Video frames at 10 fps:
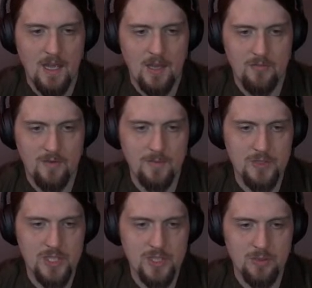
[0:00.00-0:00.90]
and from
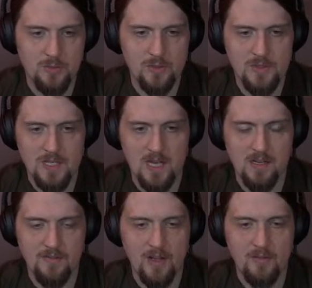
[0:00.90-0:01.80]
her shoulders hung
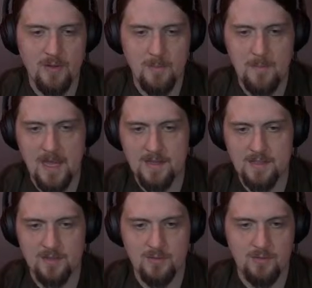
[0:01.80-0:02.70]
a velvet mantle